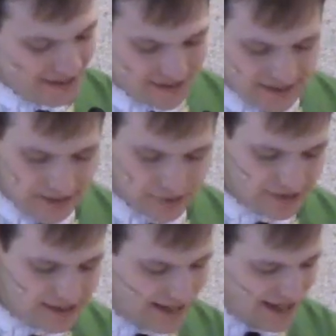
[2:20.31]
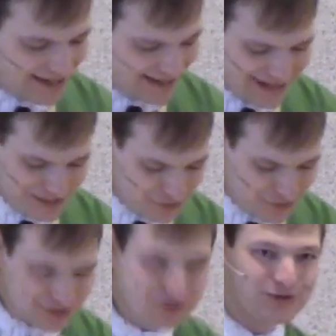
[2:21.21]
The other thing, I don't
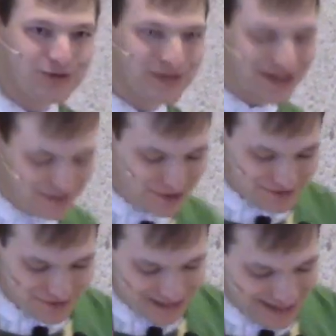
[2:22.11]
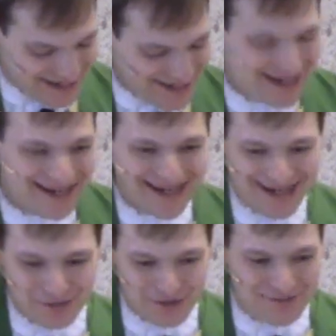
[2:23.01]
want to do too many briefs,
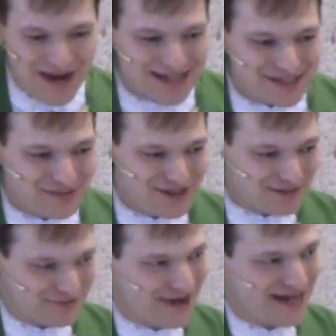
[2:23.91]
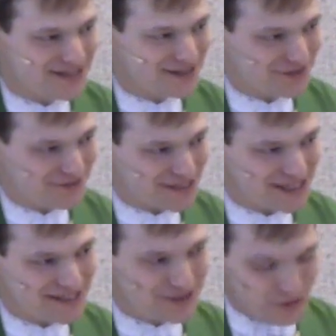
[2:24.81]
it reminds me of Francis of
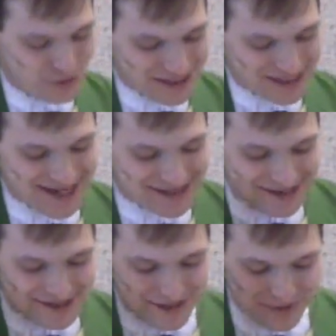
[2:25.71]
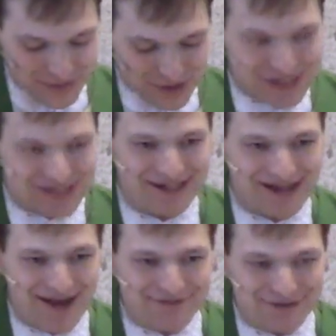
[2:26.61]
Assisi, who once asked, "Is there music in
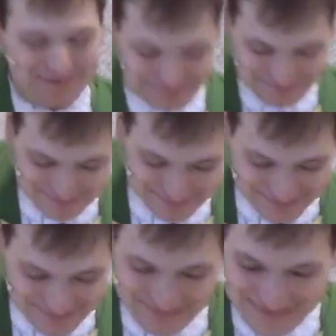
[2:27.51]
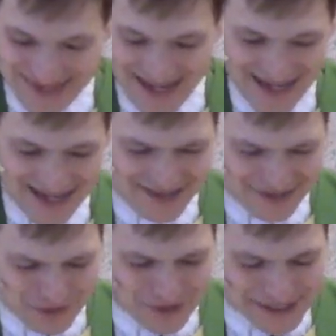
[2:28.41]
heaven?" And the
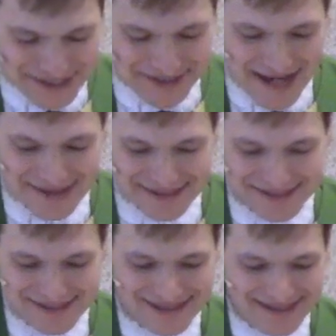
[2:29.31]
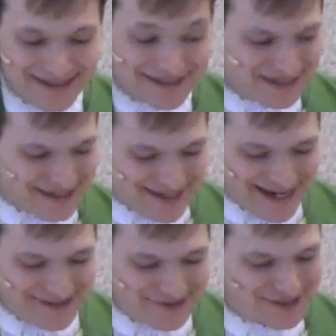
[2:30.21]
Lord said, "Yes." He said, "Can I
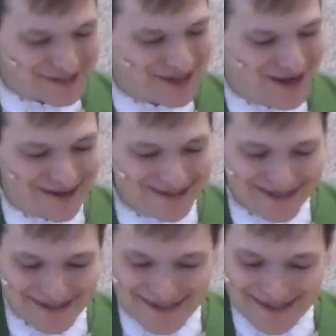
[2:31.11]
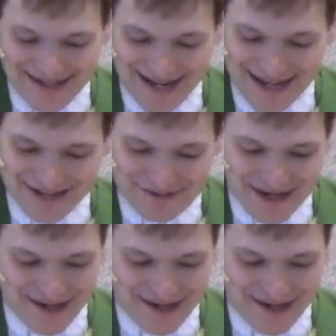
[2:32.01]
hear the song?" And